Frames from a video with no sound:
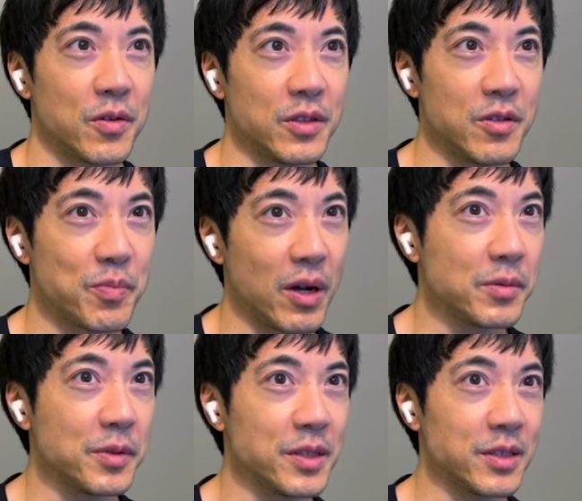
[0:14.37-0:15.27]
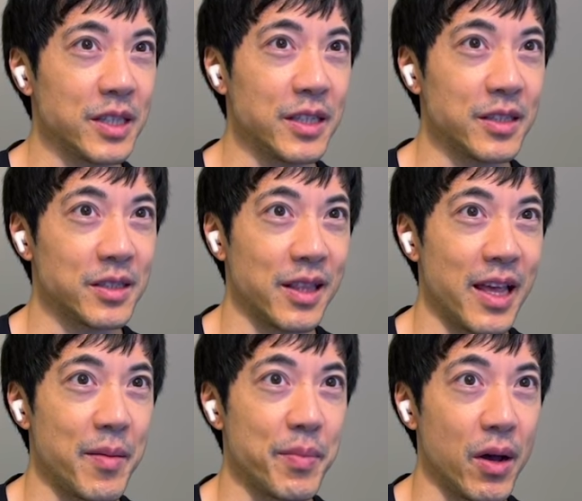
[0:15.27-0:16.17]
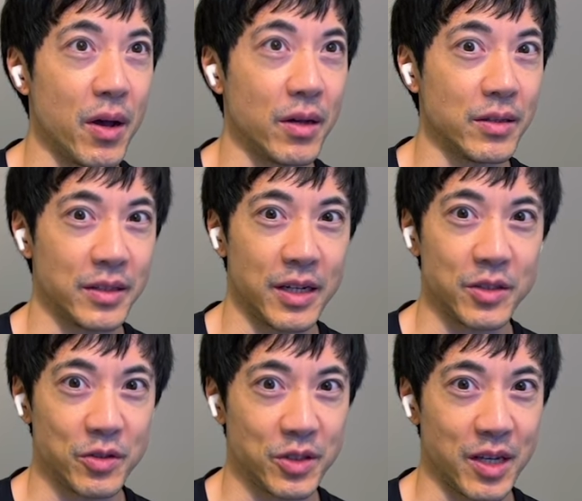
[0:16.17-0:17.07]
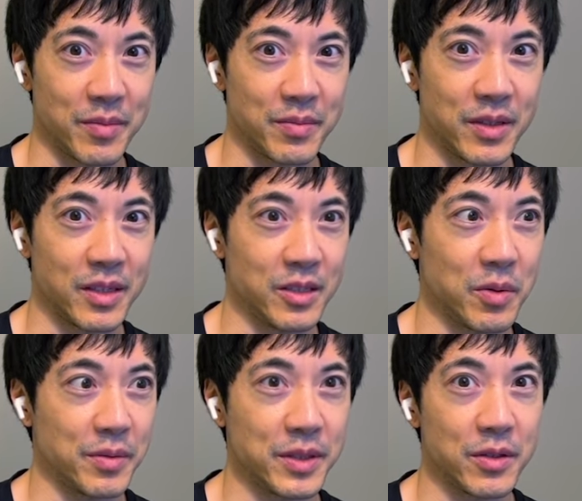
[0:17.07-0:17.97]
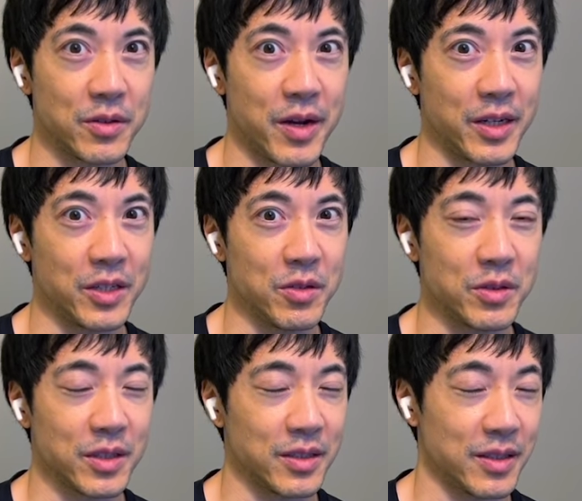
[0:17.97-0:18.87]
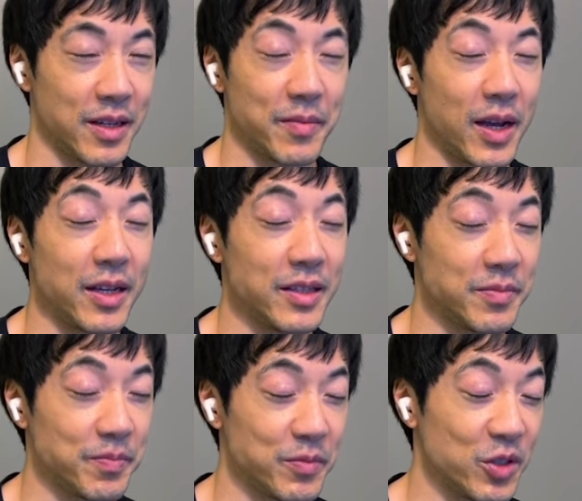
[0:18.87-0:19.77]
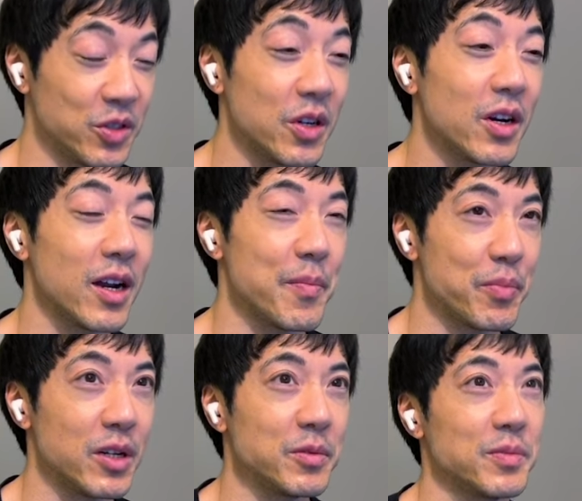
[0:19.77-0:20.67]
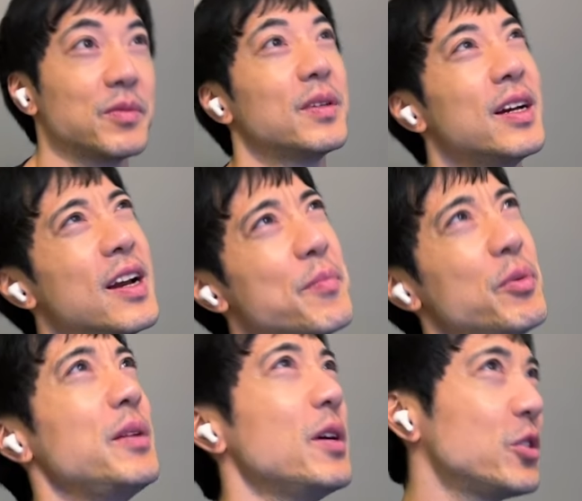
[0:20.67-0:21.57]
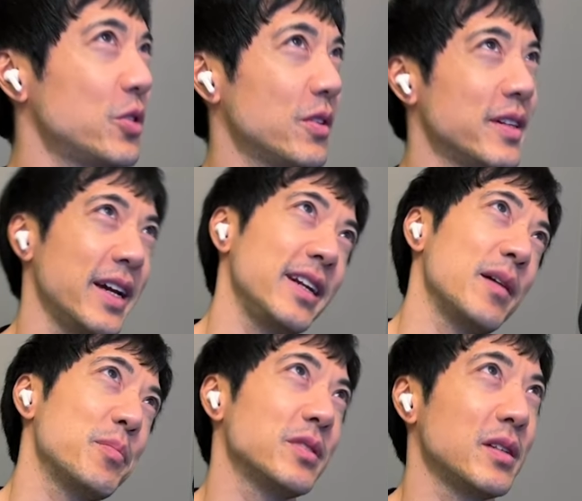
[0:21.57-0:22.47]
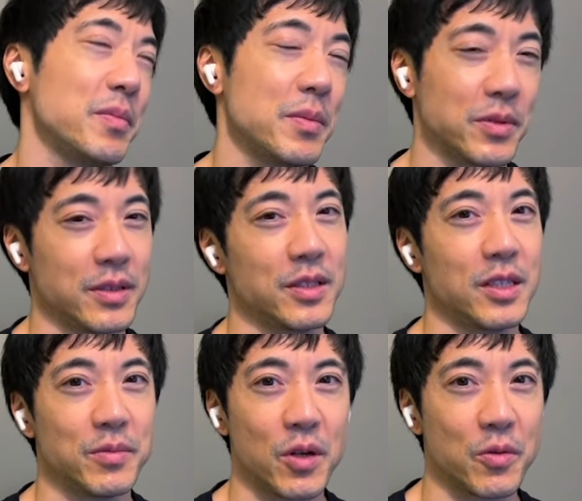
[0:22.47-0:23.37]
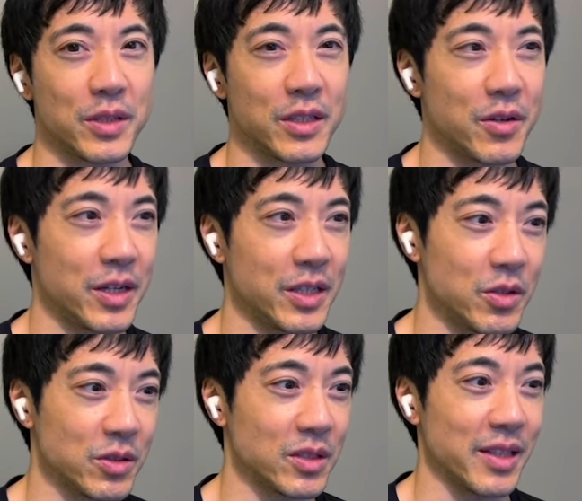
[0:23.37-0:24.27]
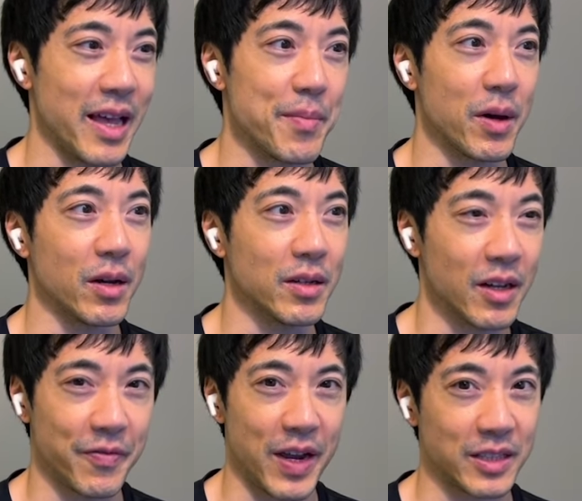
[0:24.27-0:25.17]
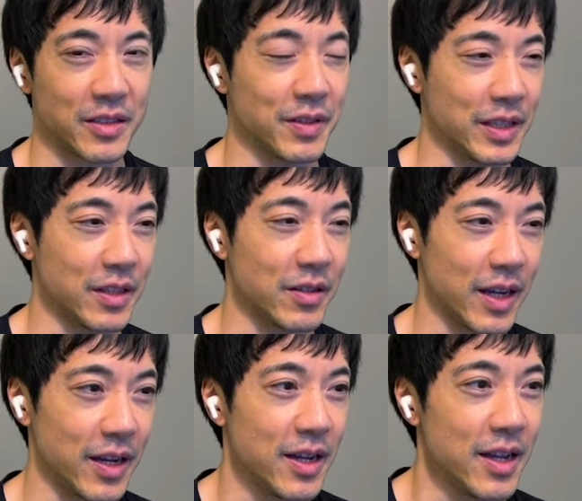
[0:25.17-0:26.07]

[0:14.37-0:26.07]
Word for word: you've probably seen a slam ball at your gym and you probably don't know how to use it. I'm um, I, sure, I'm pretty, pretty much sure 99% of people in the gym don't really know how to use a slam ball effectively, okay?